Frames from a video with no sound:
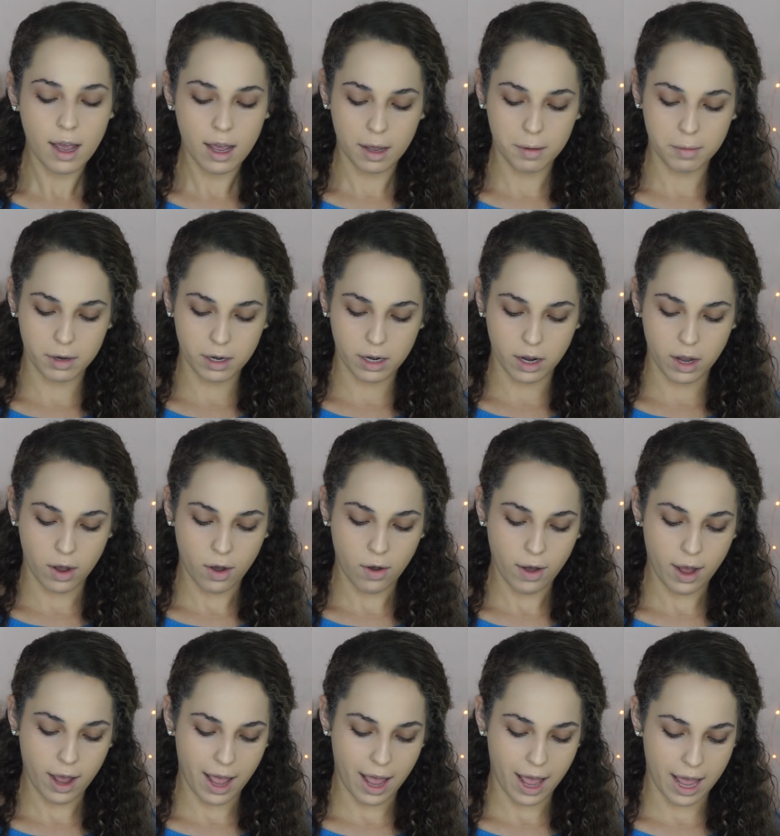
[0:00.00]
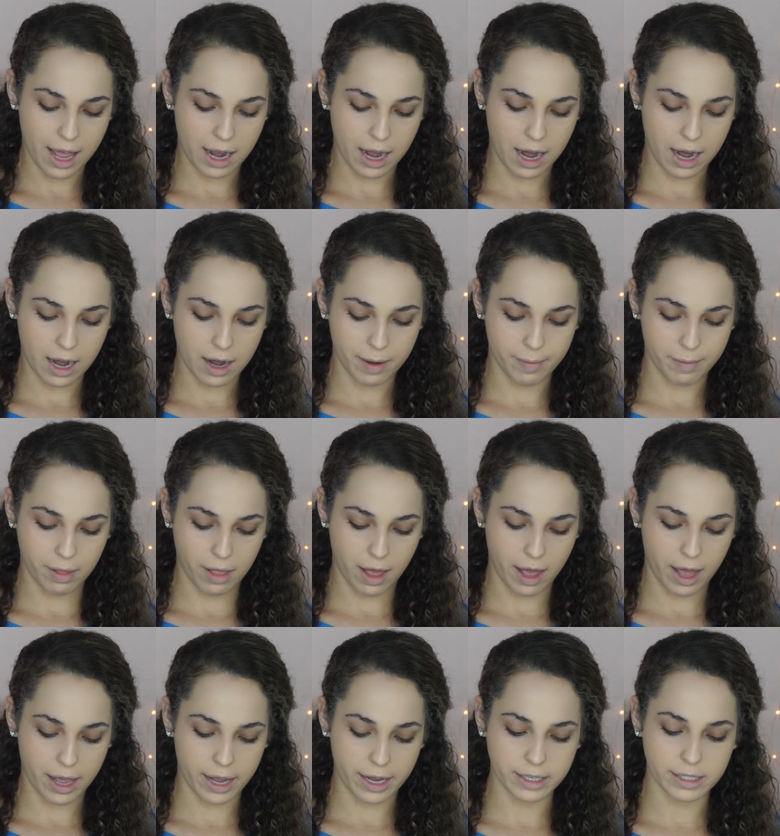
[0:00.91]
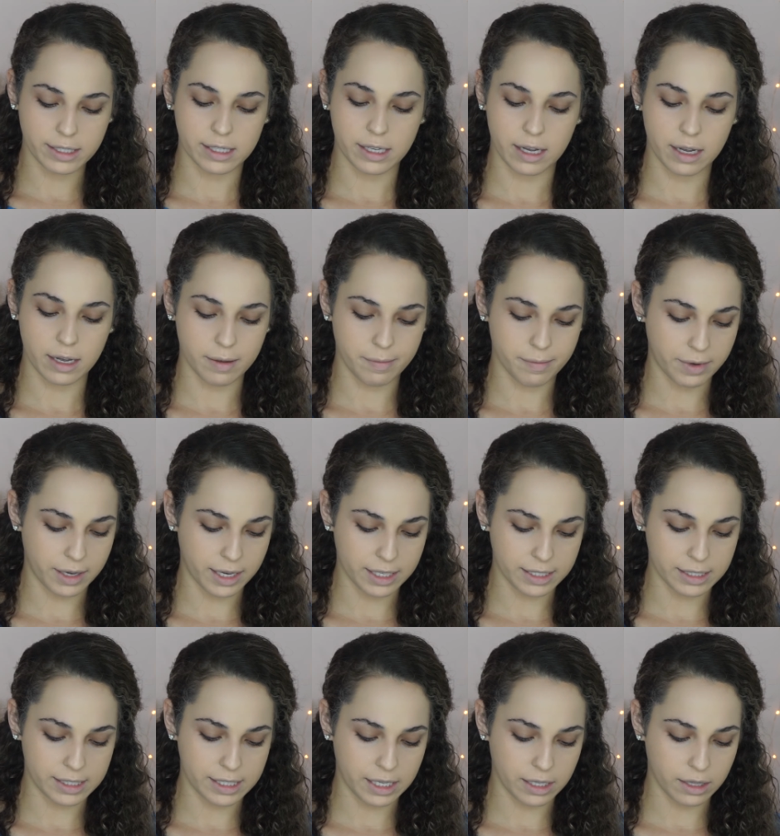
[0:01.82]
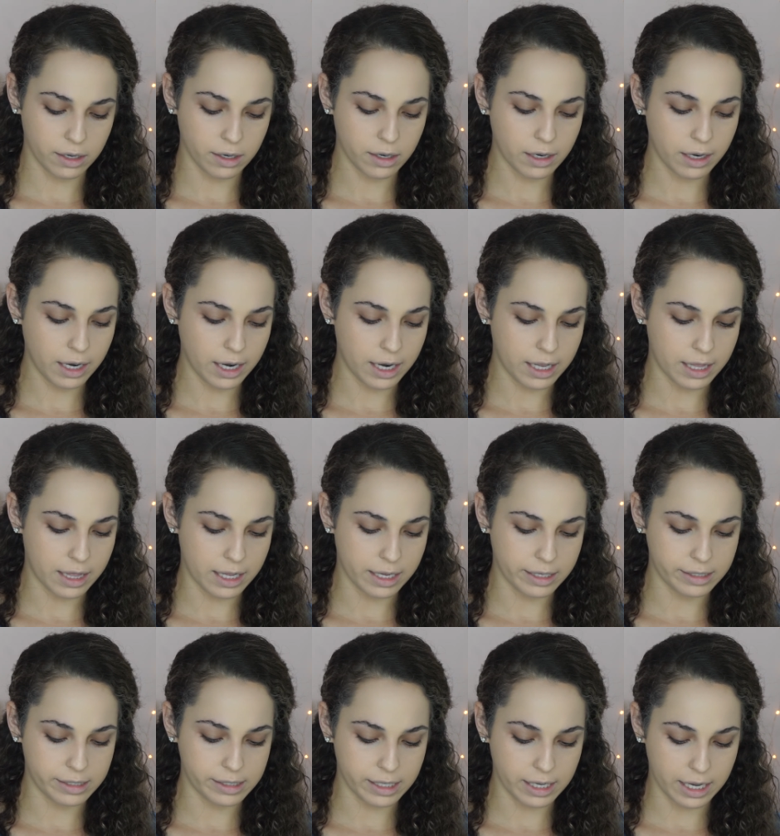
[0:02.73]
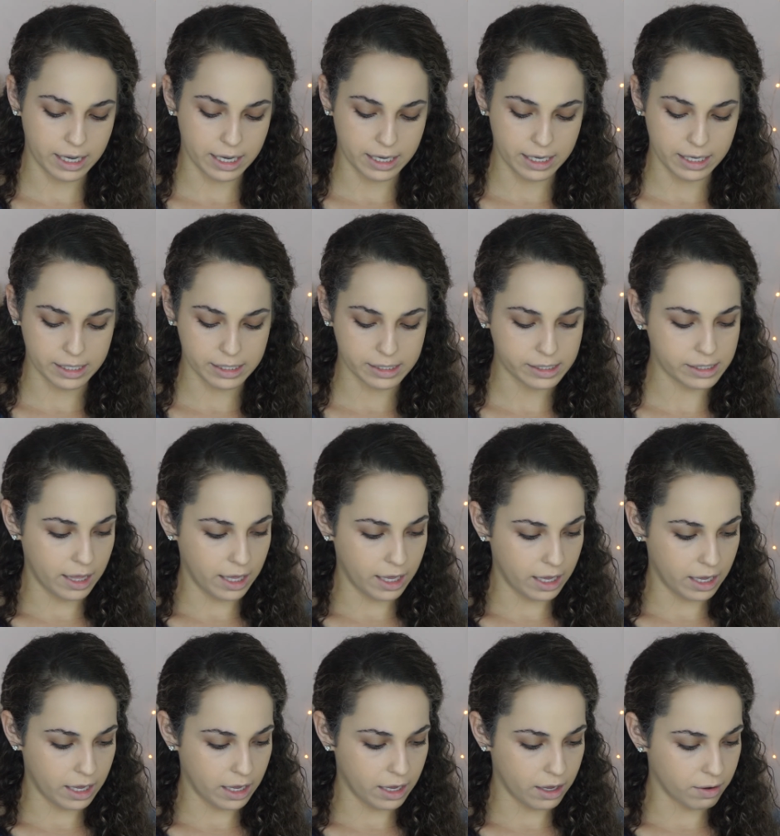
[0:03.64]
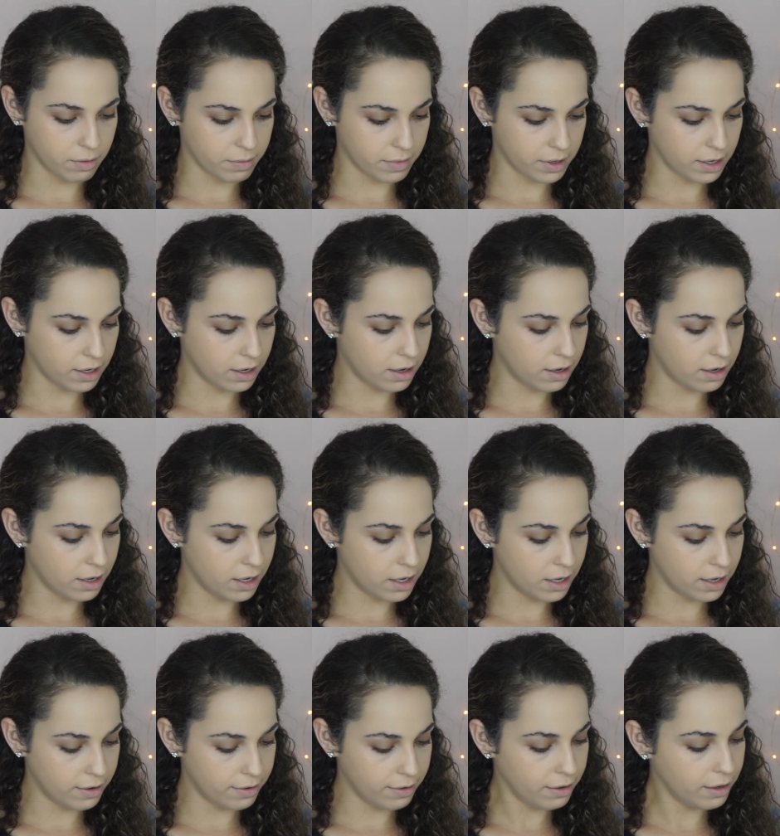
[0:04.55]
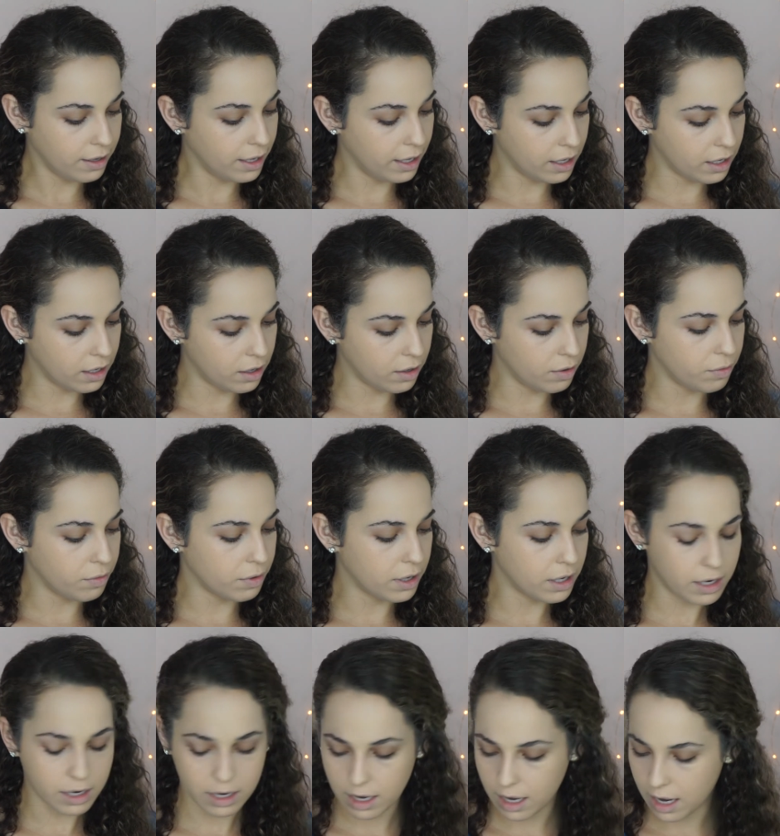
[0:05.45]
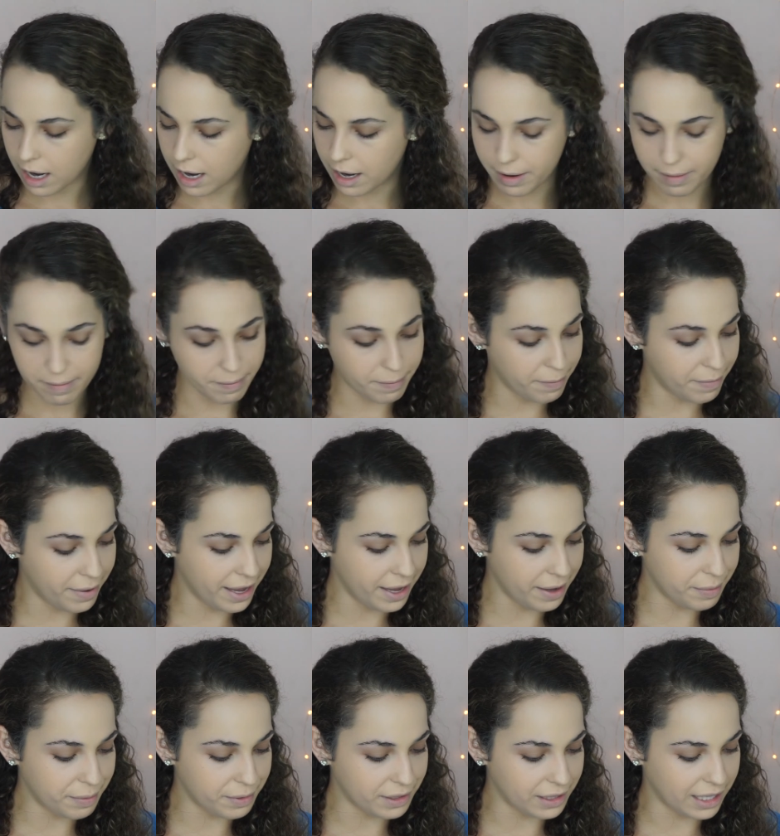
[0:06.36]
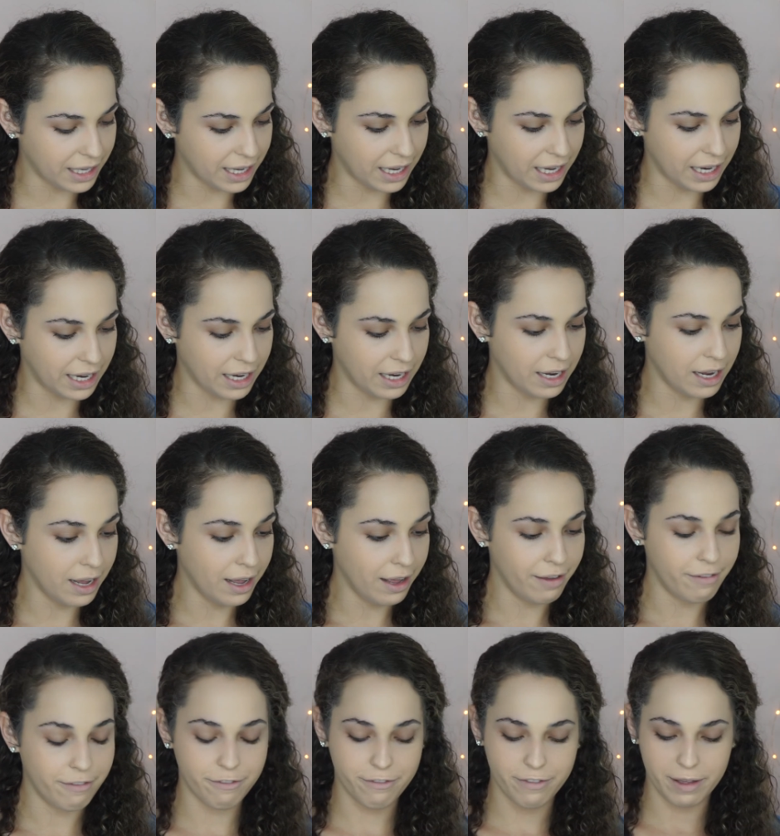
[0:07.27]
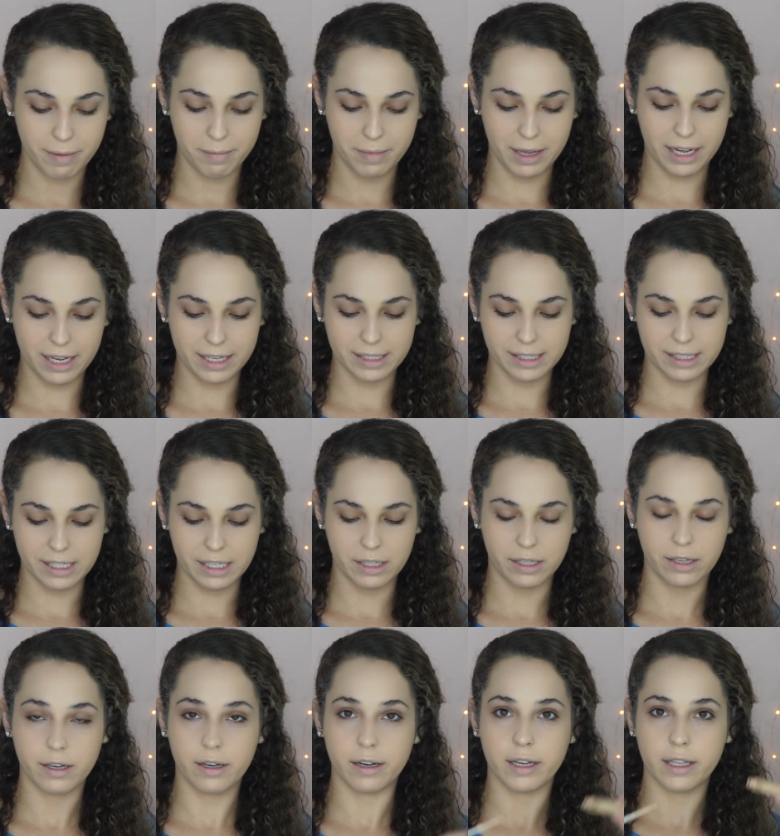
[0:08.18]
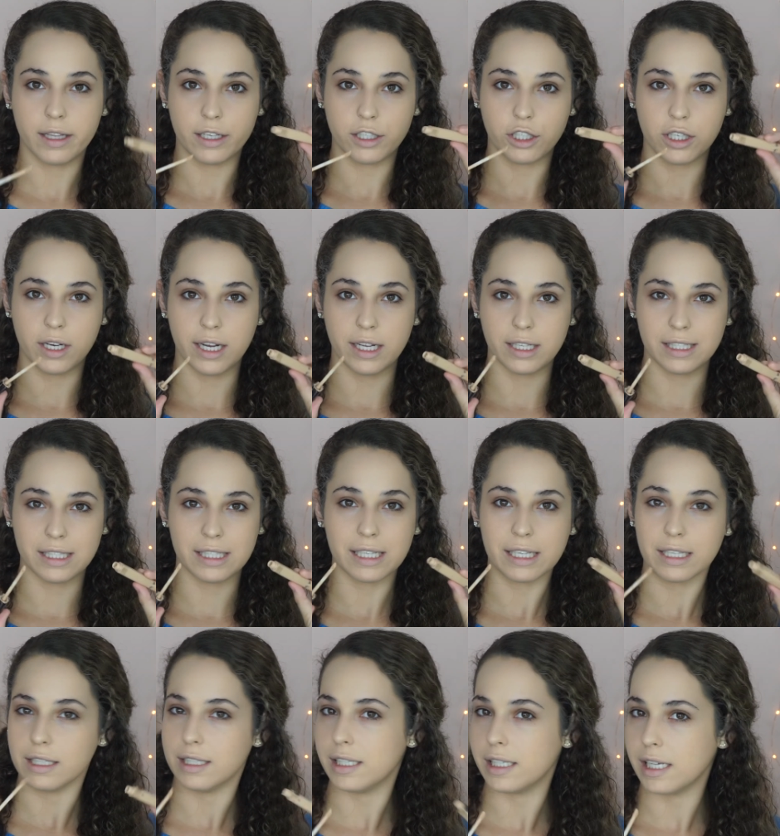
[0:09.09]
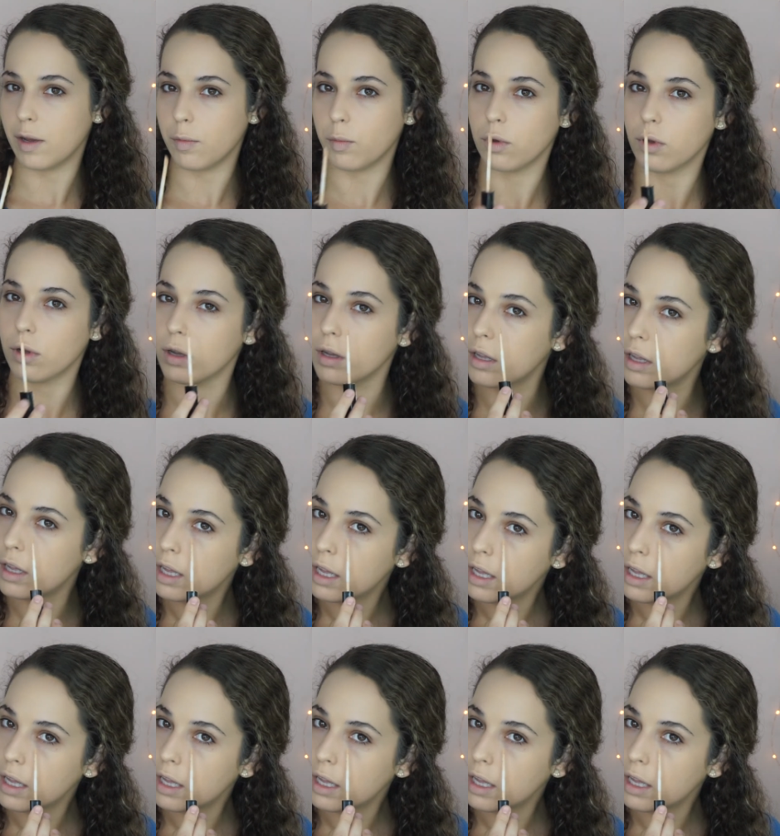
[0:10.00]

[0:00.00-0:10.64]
I'm going to go ahead and apply some concealer, and this is the, oh my god, I need a new one, Maybelline Fit Me Concealer in the shade Sand Sable.